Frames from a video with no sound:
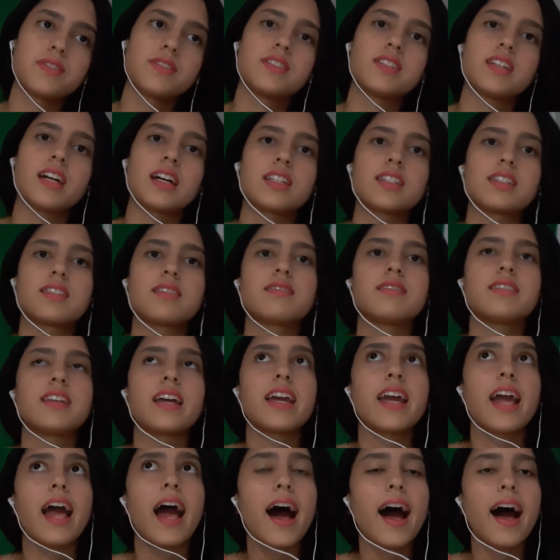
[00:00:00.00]
that
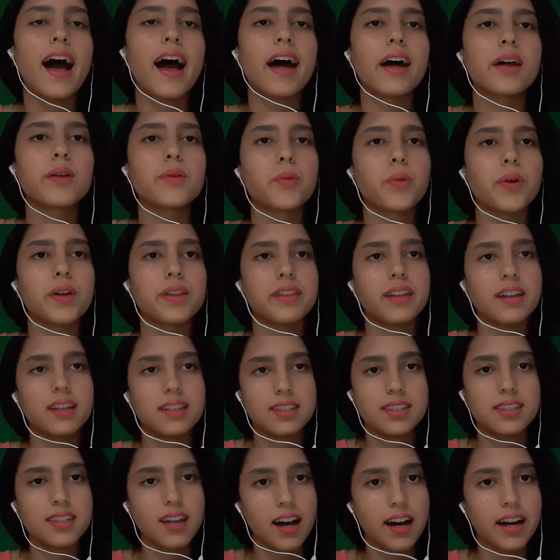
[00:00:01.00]
they had when they
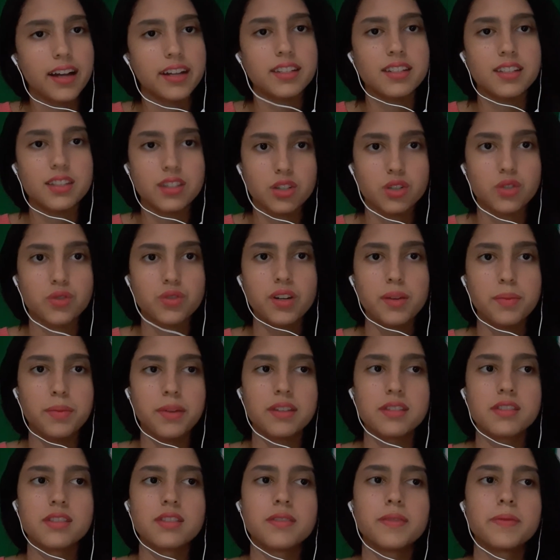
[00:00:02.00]
signed this
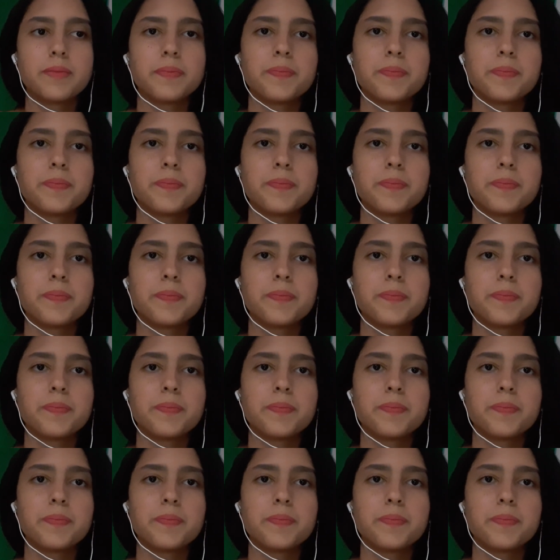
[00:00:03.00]
agreement.